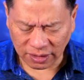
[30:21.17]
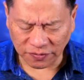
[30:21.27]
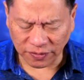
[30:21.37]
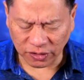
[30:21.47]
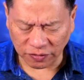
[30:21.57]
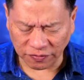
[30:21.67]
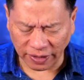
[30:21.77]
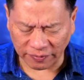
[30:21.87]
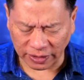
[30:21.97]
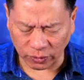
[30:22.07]
and just fill your
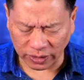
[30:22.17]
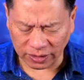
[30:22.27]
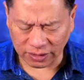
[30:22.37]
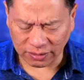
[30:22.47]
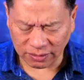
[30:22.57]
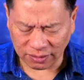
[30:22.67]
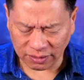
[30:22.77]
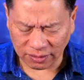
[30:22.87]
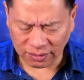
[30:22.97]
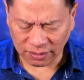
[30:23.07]
family with it.
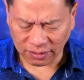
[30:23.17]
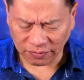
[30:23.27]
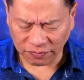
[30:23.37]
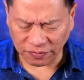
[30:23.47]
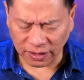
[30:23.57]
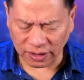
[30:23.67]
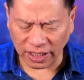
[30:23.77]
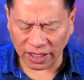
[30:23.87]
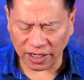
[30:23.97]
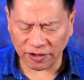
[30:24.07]

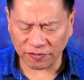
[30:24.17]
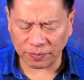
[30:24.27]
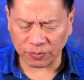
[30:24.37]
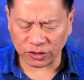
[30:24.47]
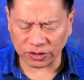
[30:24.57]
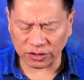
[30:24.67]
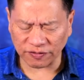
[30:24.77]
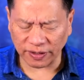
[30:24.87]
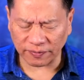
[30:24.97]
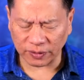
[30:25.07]
Fill every
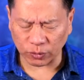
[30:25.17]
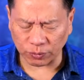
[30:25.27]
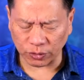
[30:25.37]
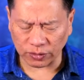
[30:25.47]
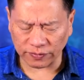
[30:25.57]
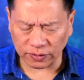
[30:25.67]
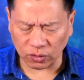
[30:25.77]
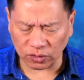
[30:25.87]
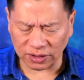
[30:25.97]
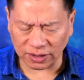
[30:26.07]
person in your family with
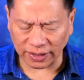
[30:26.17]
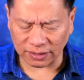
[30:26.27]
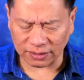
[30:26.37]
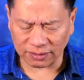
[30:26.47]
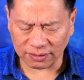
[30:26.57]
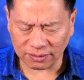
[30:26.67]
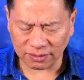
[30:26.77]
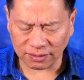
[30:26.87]
beautiful golden light.